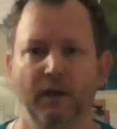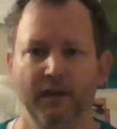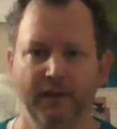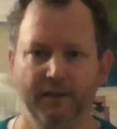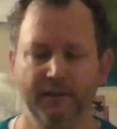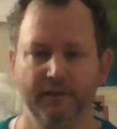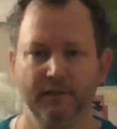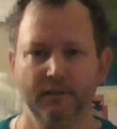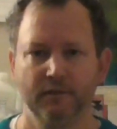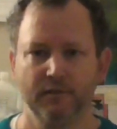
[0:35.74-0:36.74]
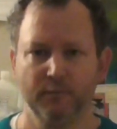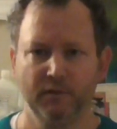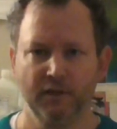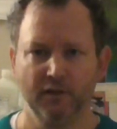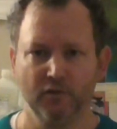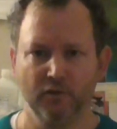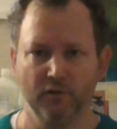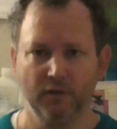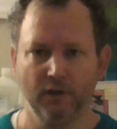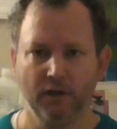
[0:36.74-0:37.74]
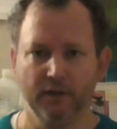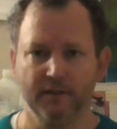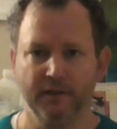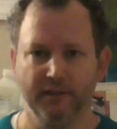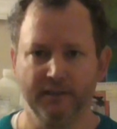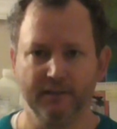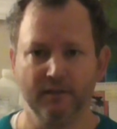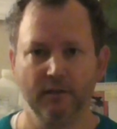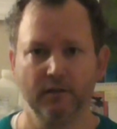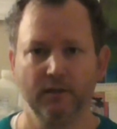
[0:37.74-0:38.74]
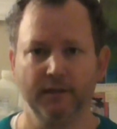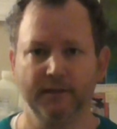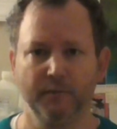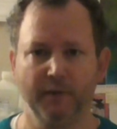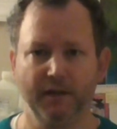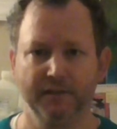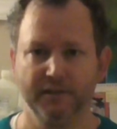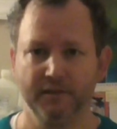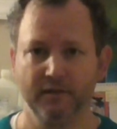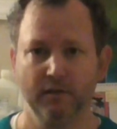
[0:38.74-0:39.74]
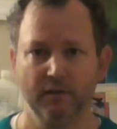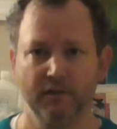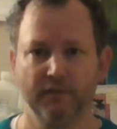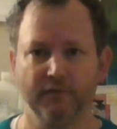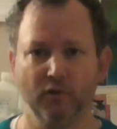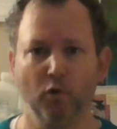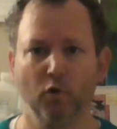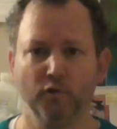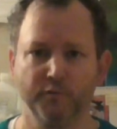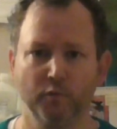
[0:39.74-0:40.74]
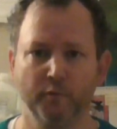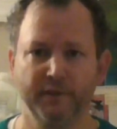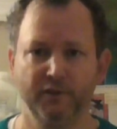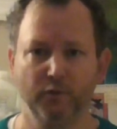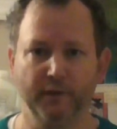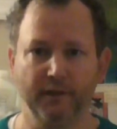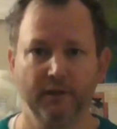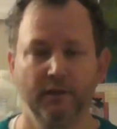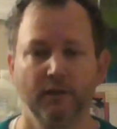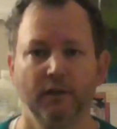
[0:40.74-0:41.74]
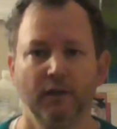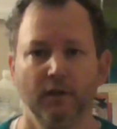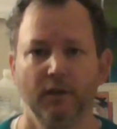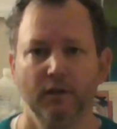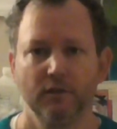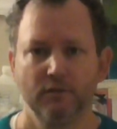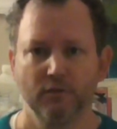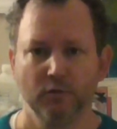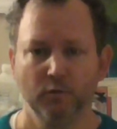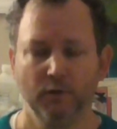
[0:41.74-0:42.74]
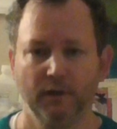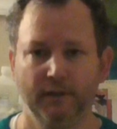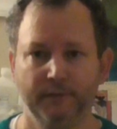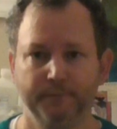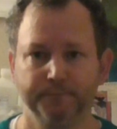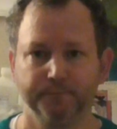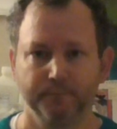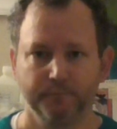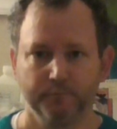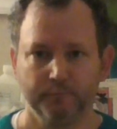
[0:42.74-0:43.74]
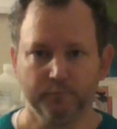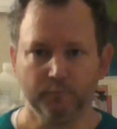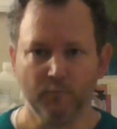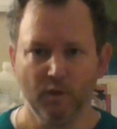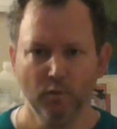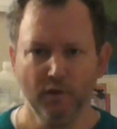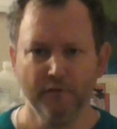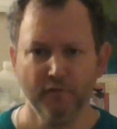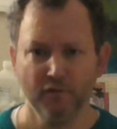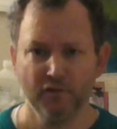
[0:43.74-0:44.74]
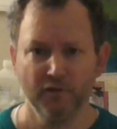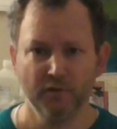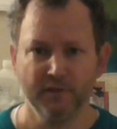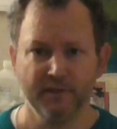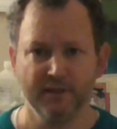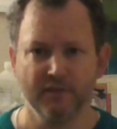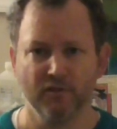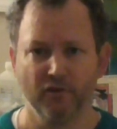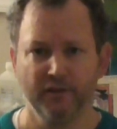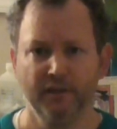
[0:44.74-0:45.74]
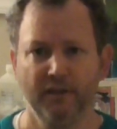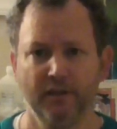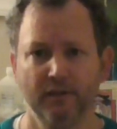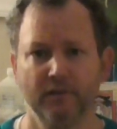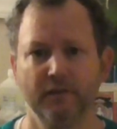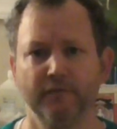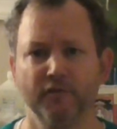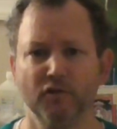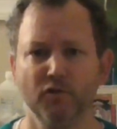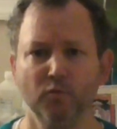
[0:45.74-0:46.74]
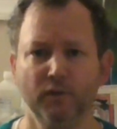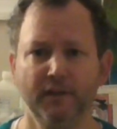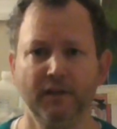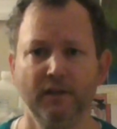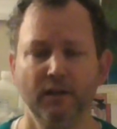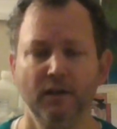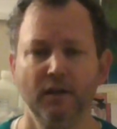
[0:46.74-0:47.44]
and some of the other techniques like the bandhas, the different holds we'll be doing. So without further ado, let's get started. The first one